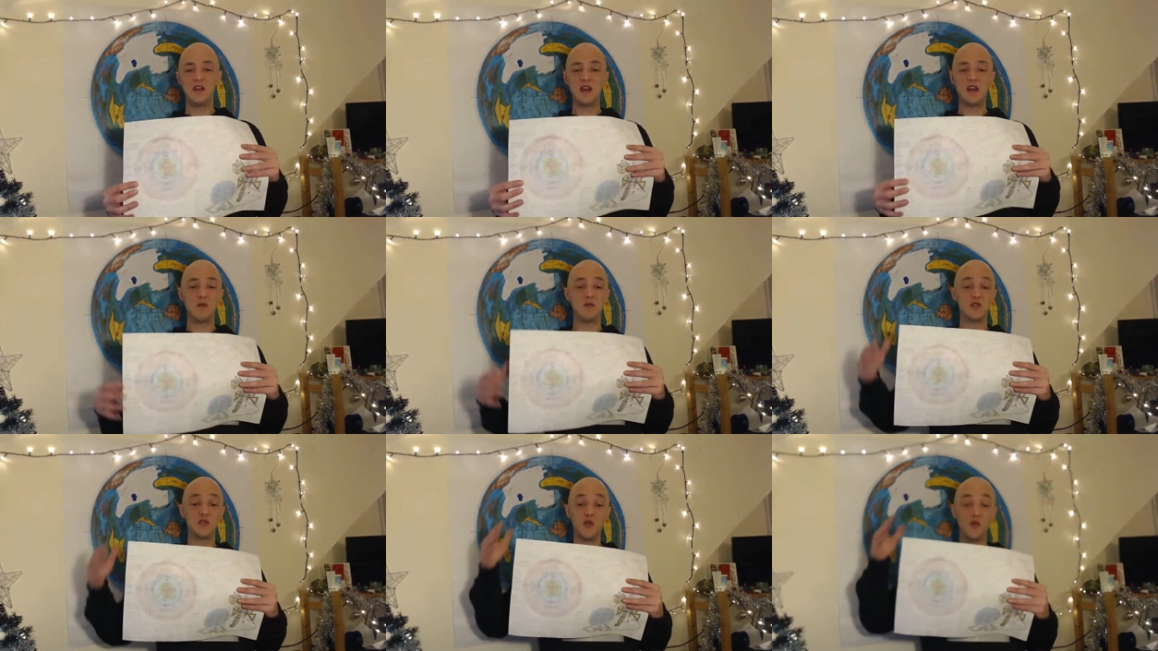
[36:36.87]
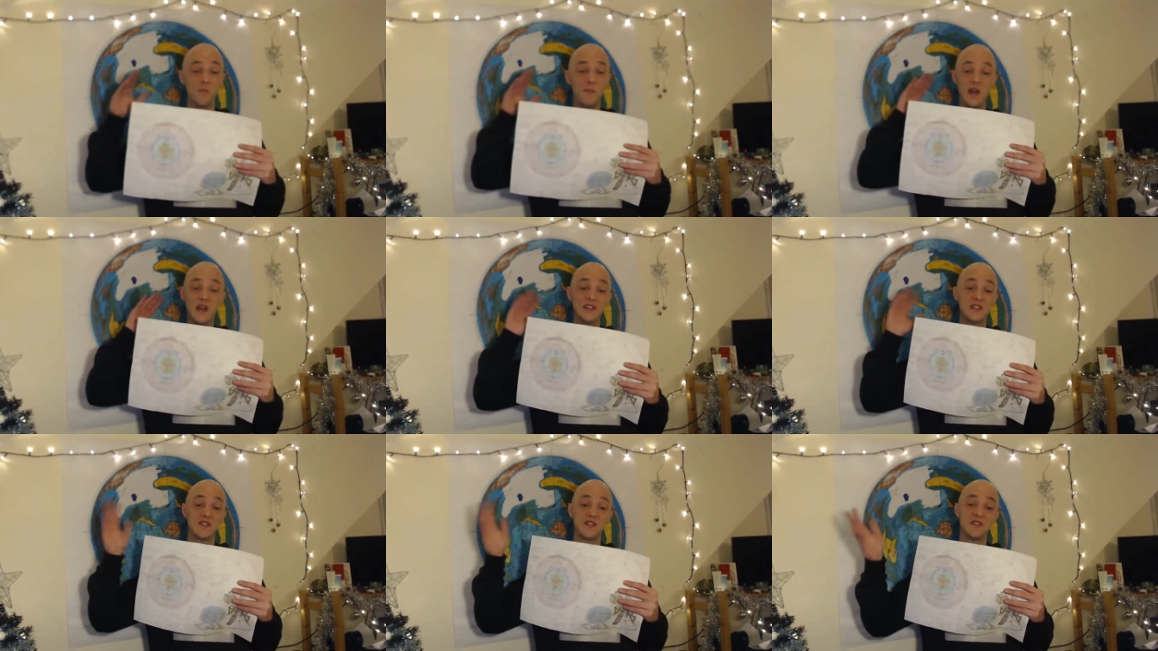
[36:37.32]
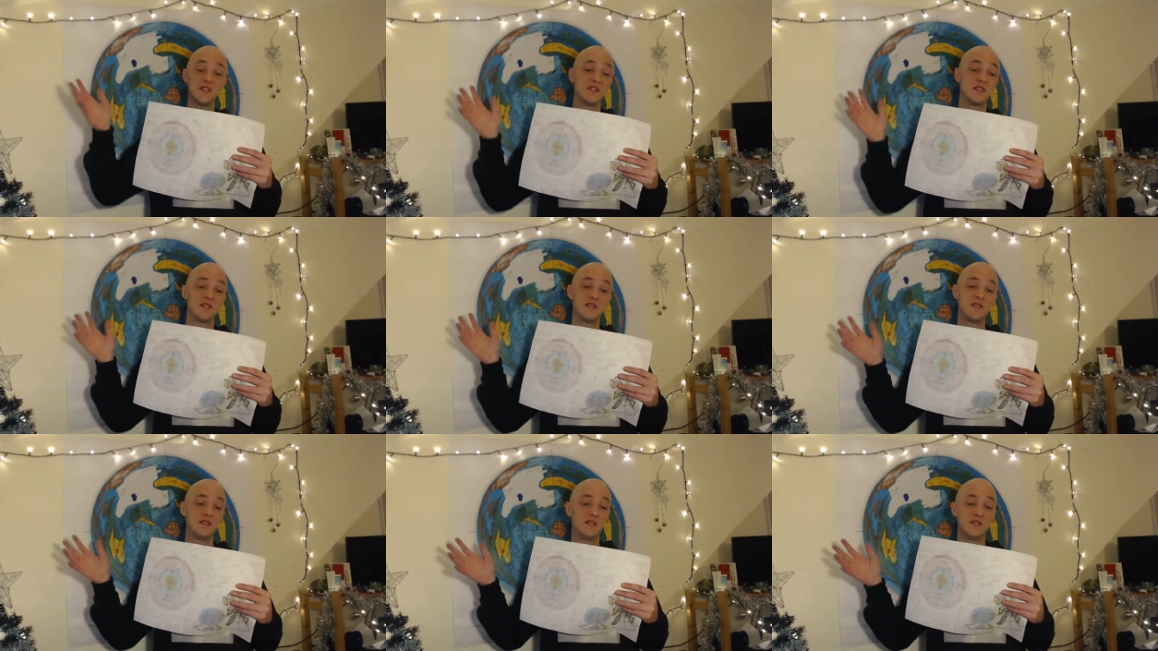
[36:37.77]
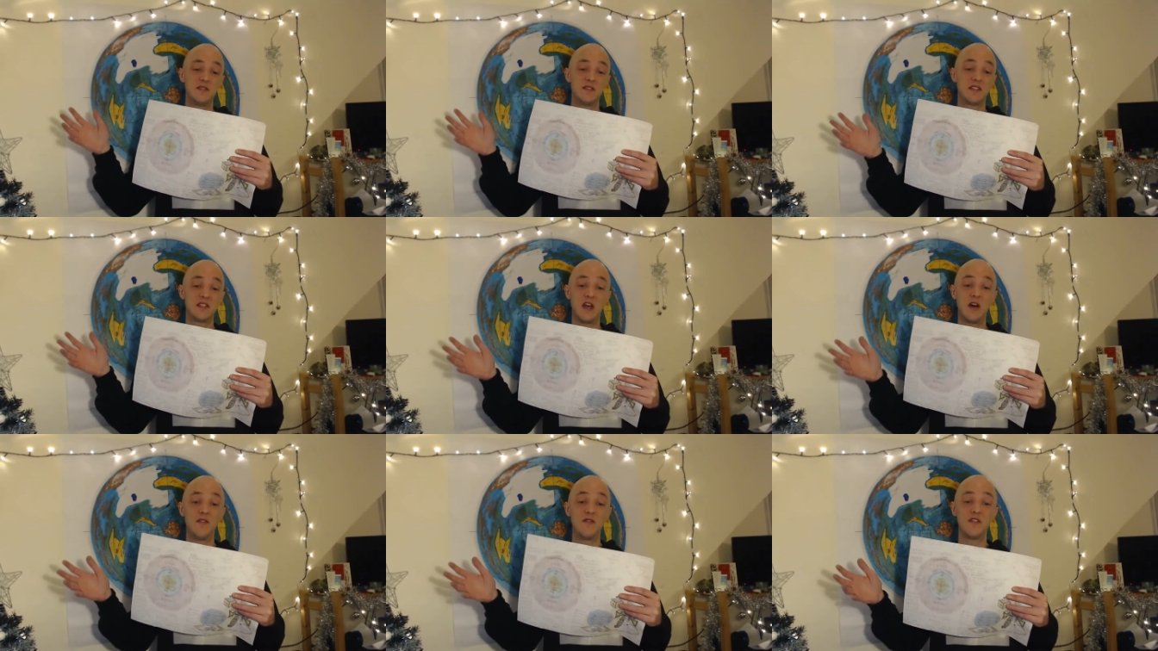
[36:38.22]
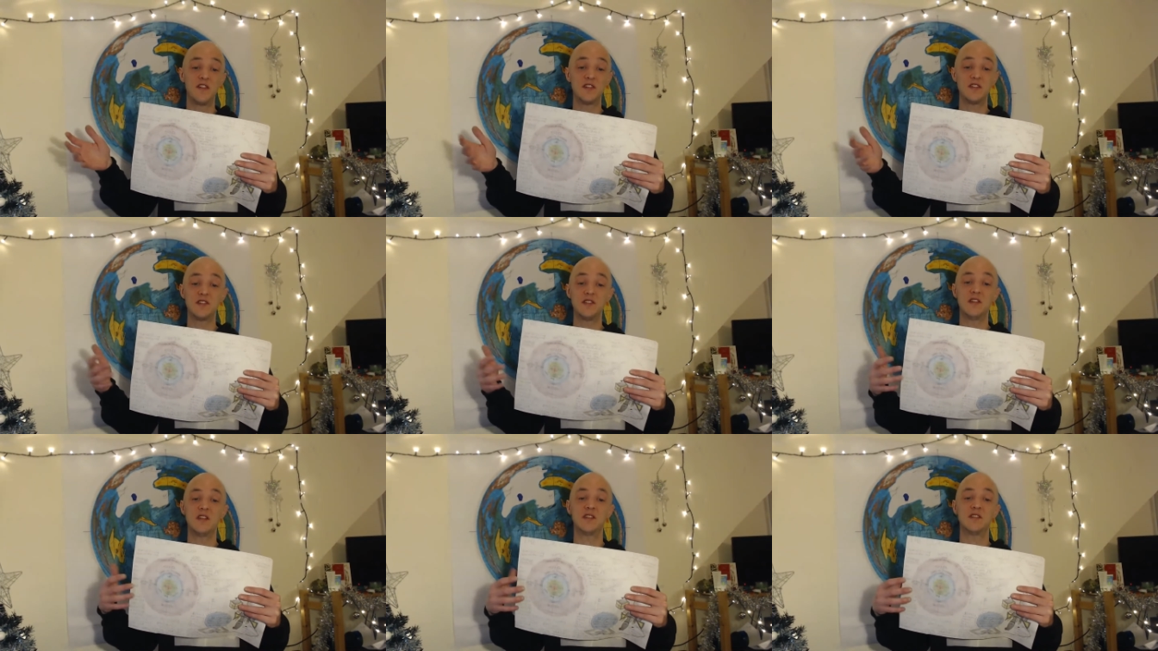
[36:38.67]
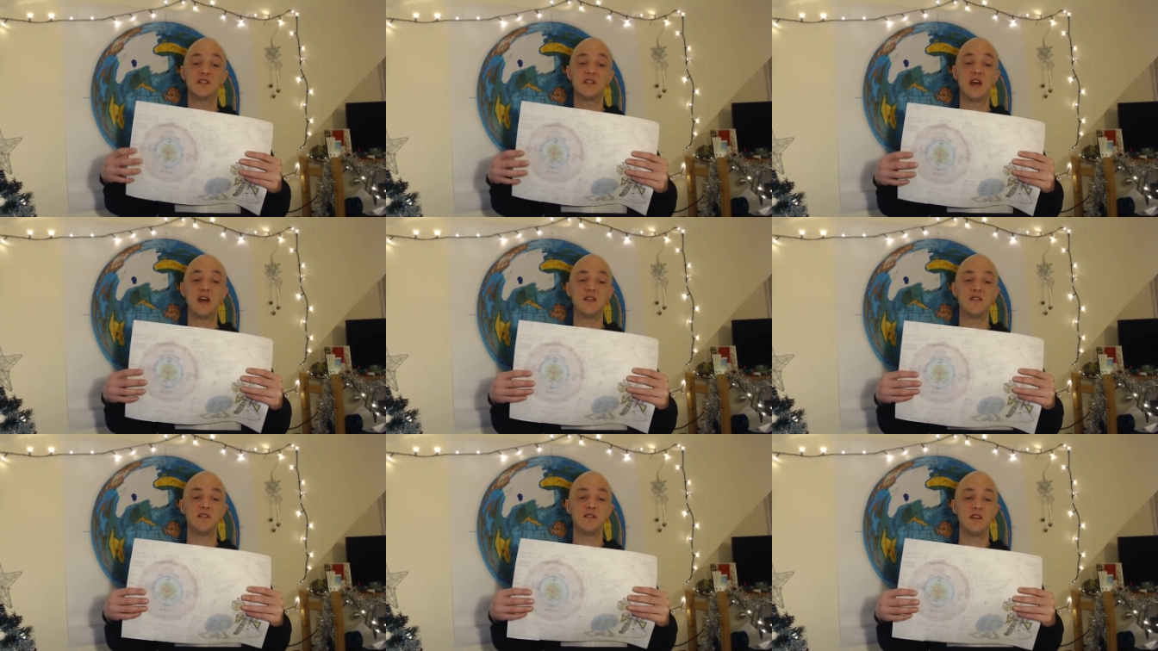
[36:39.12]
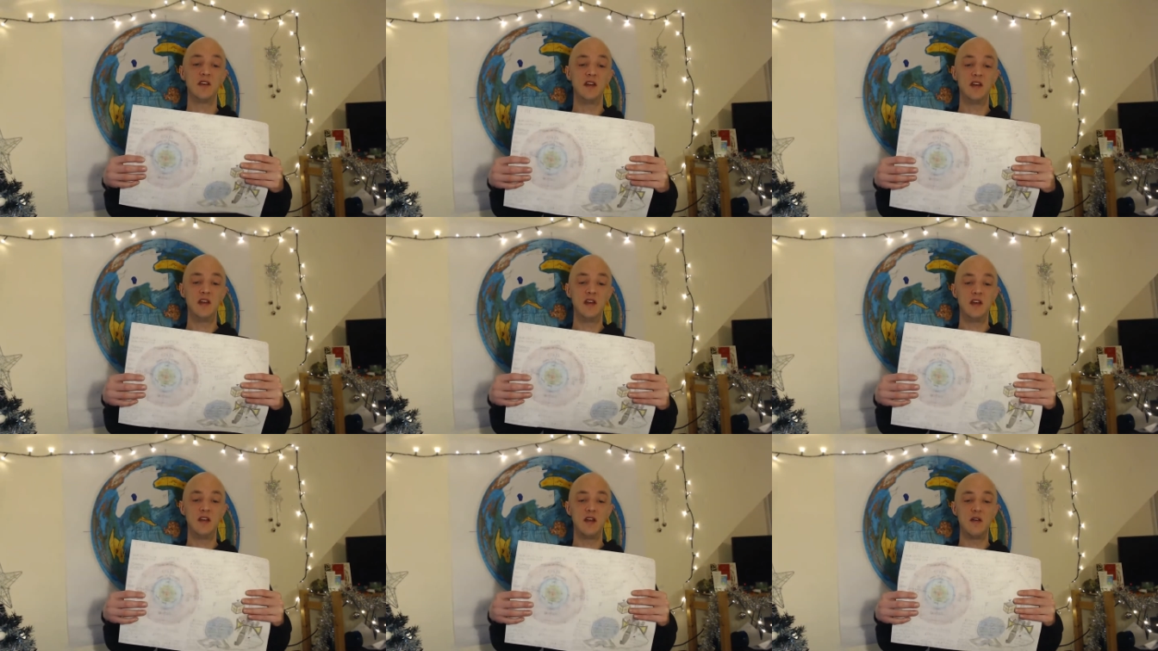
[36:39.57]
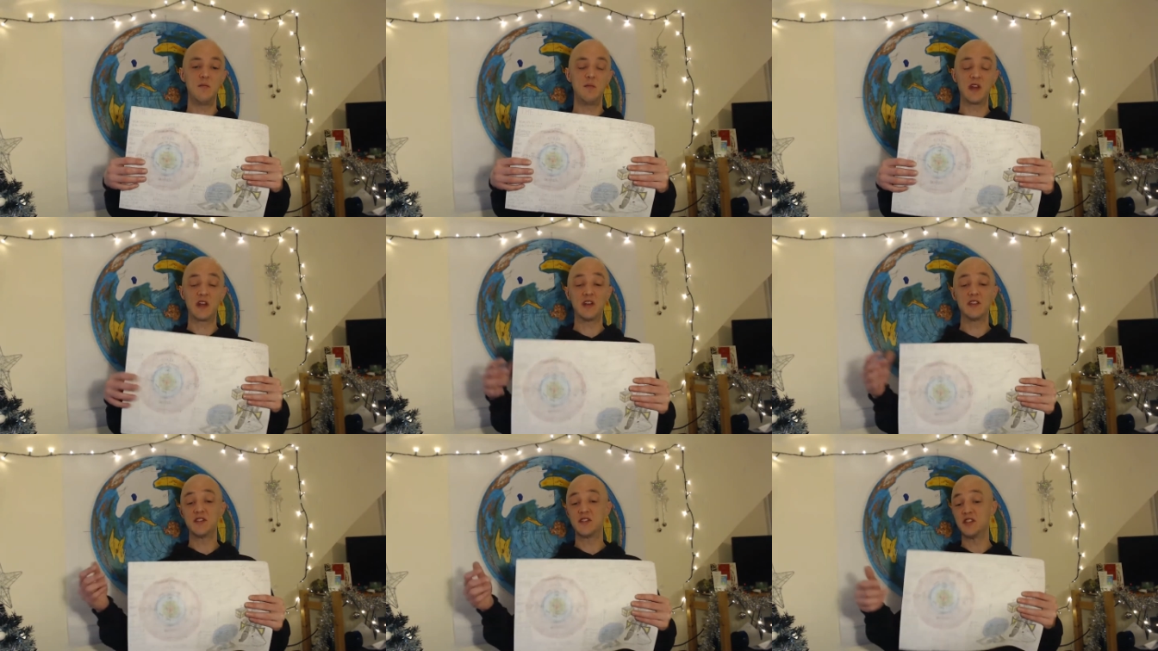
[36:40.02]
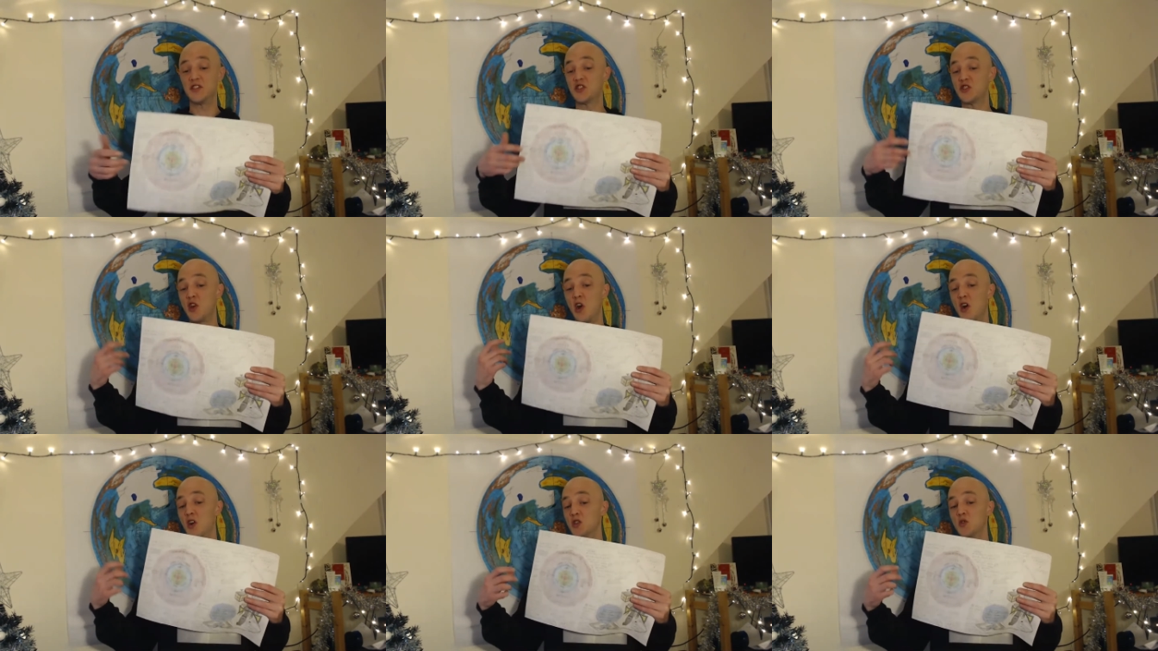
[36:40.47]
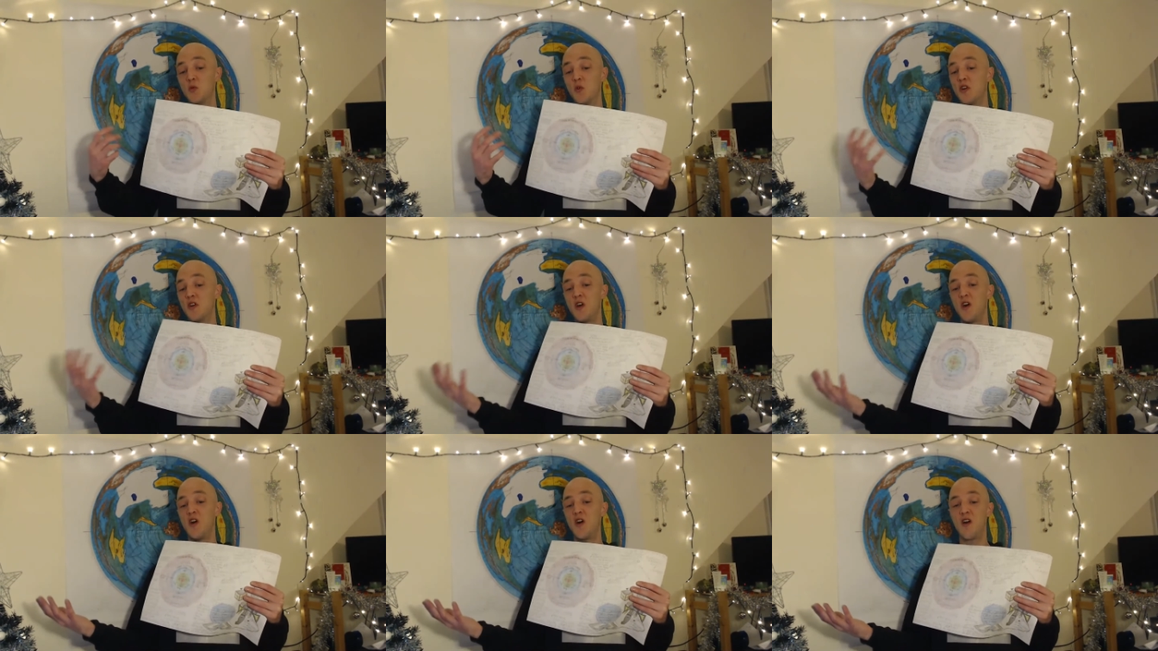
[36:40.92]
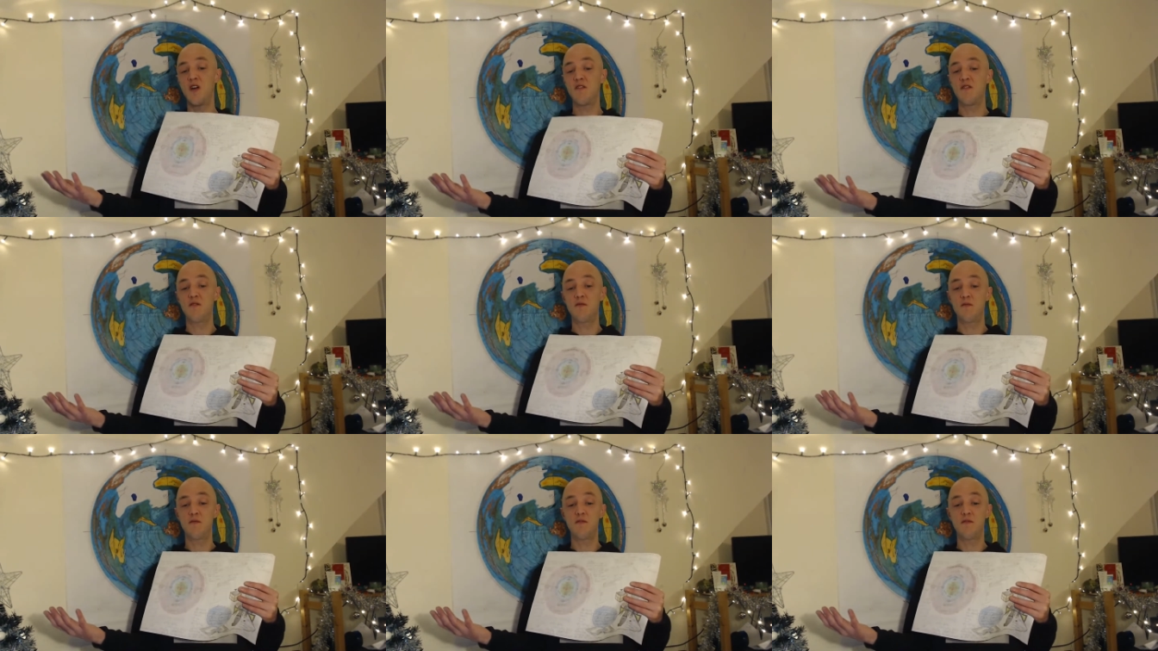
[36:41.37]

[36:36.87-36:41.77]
it was all based on selflessness, and because the stars were on